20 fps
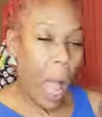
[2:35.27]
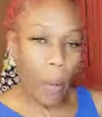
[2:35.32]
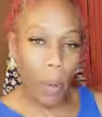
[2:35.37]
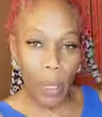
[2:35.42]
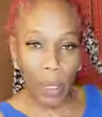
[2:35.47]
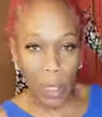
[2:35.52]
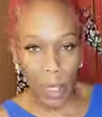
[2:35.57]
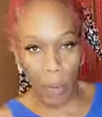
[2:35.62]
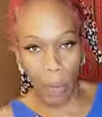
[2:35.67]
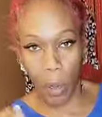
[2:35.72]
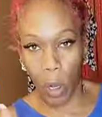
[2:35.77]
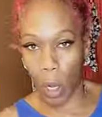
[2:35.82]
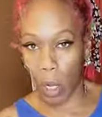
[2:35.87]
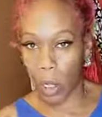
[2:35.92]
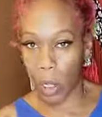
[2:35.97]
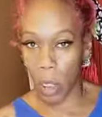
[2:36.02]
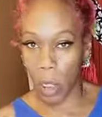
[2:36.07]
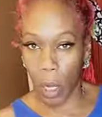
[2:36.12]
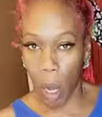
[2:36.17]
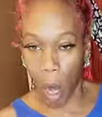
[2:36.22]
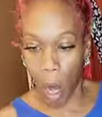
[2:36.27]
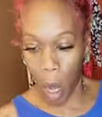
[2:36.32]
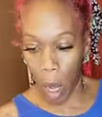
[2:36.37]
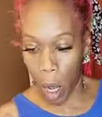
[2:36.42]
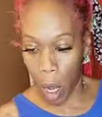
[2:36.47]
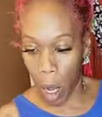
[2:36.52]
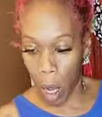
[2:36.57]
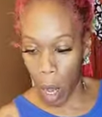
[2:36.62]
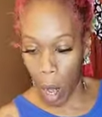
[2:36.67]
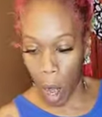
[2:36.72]
wasn't even going to
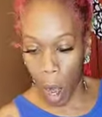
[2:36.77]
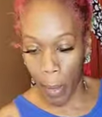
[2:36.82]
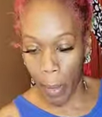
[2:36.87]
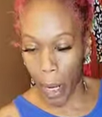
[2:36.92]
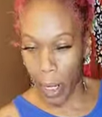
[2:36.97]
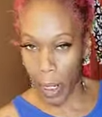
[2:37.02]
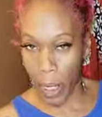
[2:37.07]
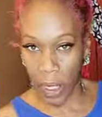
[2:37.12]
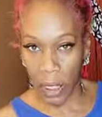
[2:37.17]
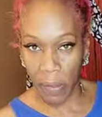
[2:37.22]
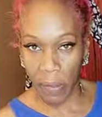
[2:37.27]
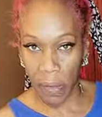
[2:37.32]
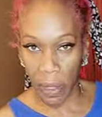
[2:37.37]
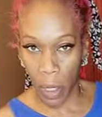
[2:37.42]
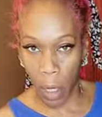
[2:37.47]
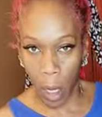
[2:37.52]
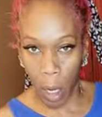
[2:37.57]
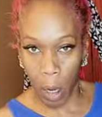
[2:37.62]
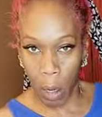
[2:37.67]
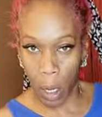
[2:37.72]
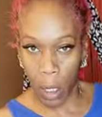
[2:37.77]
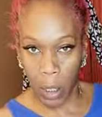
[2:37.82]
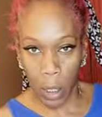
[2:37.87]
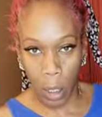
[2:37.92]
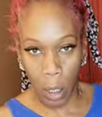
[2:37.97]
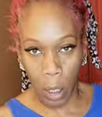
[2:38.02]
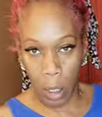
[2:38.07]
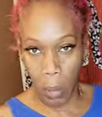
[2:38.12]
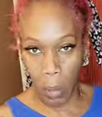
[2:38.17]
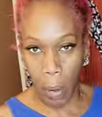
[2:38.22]
start on my next video
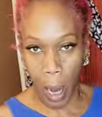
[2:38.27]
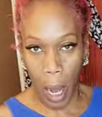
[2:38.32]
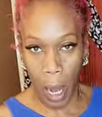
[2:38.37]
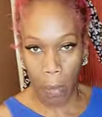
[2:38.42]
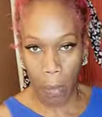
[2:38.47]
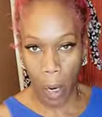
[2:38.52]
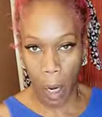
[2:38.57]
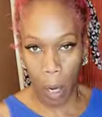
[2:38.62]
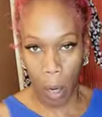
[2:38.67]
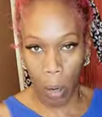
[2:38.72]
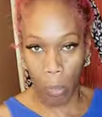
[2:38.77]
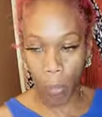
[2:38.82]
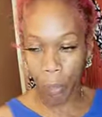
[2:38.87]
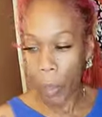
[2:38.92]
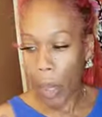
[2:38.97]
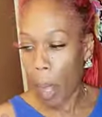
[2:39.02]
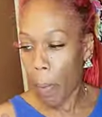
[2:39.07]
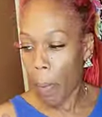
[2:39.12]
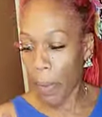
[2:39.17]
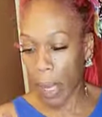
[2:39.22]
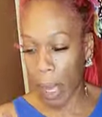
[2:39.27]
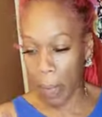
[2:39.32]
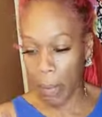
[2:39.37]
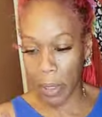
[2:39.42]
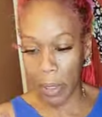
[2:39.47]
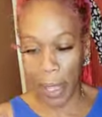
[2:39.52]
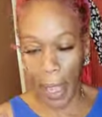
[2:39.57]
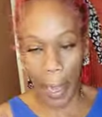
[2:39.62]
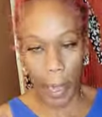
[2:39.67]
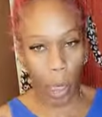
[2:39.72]
until tomorrow. But I
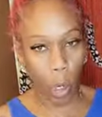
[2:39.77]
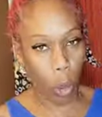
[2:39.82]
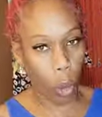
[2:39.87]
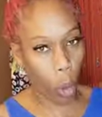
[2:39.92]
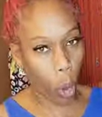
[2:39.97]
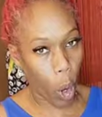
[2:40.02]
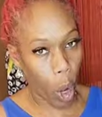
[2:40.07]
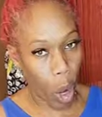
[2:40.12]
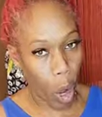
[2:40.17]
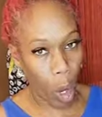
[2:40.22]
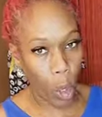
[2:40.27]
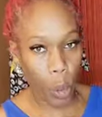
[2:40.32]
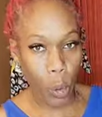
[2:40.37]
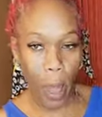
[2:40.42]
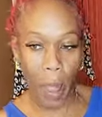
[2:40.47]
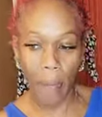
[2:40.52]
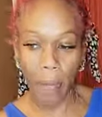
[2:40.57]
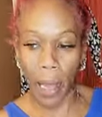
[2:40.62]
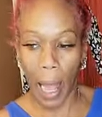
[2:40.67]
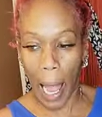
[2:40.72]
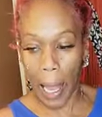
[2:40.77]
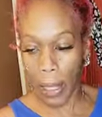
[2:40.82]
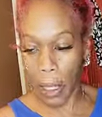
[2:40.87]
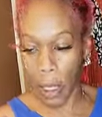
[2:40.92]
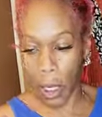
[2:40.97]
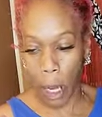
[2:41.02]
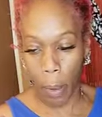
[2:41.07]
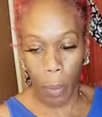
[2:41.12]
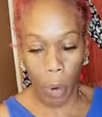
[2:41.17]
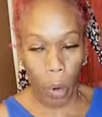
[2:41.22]
was like, girl, you have
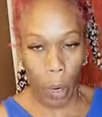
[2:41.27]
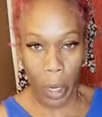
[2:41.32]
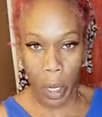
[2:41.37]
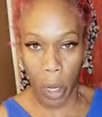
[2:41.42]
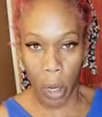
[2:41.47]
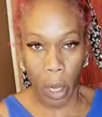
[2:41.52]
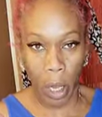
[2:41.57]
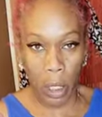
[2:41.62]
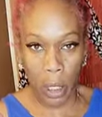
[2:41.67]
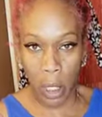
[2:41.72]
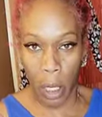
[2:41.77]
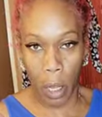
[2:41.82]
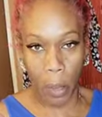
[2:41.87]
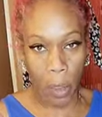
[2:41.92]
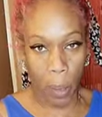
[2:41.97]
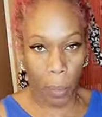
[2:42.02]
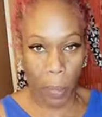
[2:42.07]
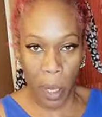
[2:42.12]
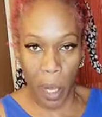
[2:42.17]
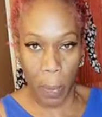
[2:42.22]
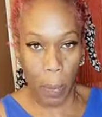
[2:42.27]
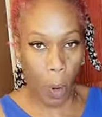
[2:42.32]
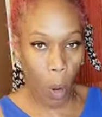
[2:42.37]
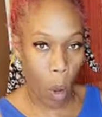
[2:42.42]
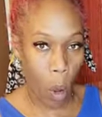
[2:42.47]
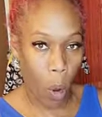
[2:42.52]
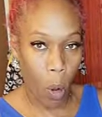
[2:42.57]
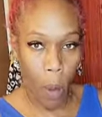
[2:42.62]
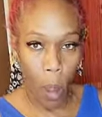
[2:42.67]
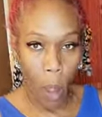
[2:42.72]
got to come on here and tell the
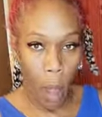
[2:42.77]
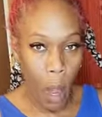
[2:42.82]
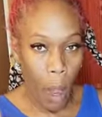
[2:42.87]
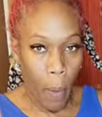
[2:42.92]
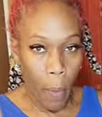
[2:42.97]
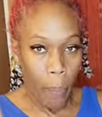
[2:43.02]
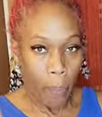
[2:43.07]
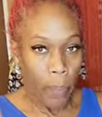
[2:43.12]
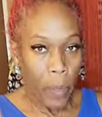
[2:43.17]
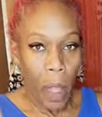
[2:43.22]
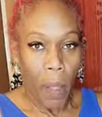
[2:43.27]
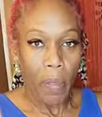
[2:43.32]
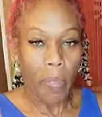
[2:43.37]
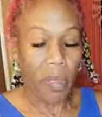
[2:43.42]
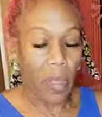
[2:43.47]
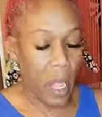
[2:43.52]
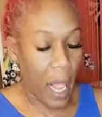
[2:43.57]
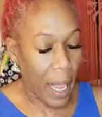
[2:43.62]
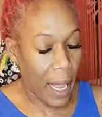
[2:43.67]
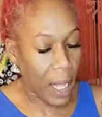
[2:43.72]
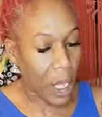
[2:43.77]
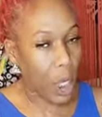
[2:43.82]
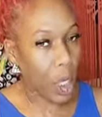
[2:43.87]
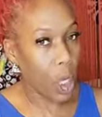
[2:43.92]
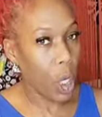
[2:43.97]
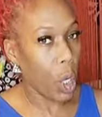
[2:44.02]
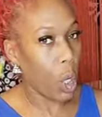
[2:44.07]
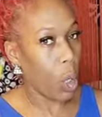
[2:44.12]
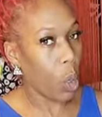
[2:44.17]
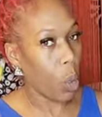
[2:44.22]
people, thank
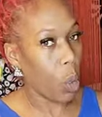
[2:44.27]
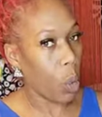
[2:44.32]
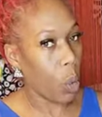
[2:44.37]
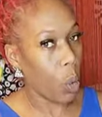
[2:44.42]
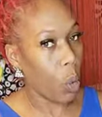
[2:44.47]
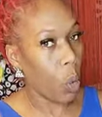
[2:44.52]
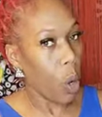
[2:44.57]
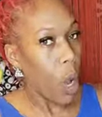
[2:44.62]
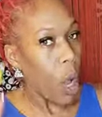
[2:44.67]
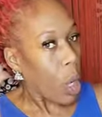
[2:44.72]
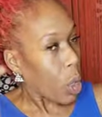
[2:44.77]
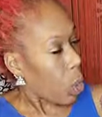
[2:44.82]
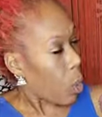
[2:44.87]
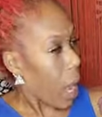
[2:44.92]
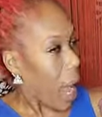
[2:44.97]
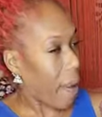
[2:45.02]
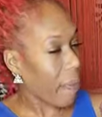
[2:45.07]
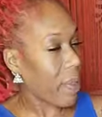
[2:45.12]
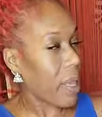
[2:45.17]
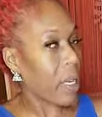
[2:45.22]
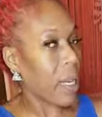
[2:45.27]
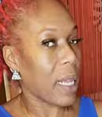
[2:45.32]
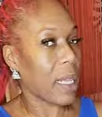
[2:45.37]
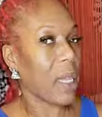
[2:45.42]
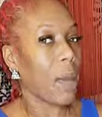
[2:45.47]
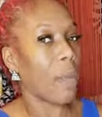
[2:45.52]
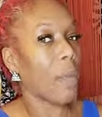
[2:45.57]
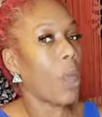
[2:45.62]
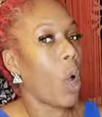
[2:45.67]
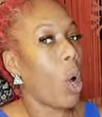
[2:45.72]
you. You have to
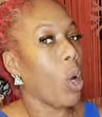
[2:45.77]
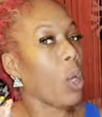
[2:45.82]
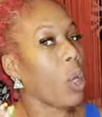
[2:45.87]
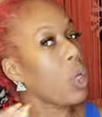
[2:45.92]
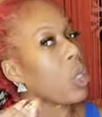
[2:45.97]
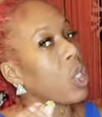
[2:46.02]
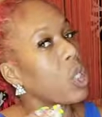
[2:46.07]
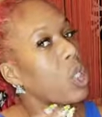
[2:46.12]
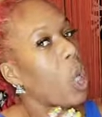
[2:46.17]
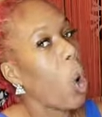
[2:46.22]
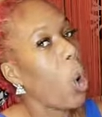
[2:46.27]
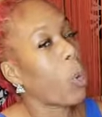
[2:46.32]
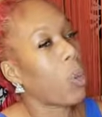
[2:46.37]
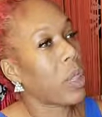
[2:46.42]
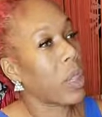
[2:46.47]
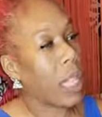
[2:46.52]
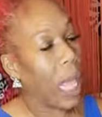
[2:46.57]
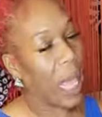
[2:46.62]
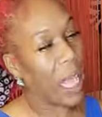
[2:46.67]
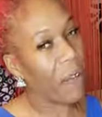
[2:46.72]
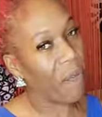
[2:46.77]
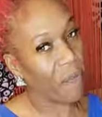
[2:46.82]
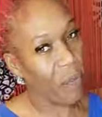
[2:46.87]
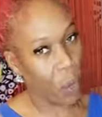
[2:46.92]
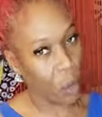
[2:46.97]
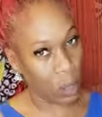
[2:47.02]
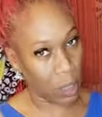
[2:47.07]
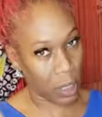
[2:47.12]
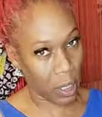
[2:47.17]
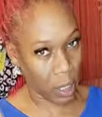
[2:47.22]
let them know you're so
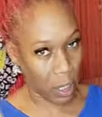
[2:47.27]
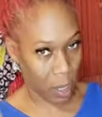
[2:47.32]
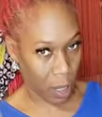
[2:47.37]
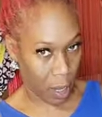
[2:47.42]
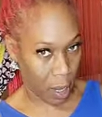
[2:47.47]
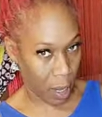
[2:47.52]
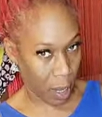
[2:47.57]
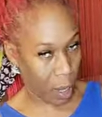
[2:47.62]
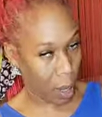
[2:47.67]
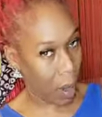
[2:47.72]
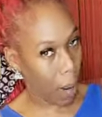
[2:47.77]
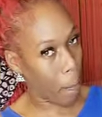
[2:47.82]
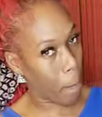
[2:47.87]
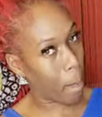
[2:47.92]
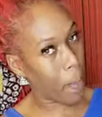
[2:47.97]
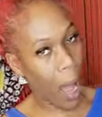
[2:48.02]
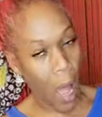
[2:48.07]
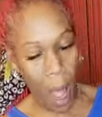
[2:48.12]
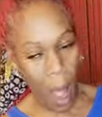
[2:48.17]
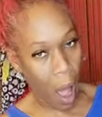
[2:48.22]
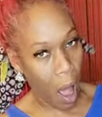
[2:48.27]
thankful to them.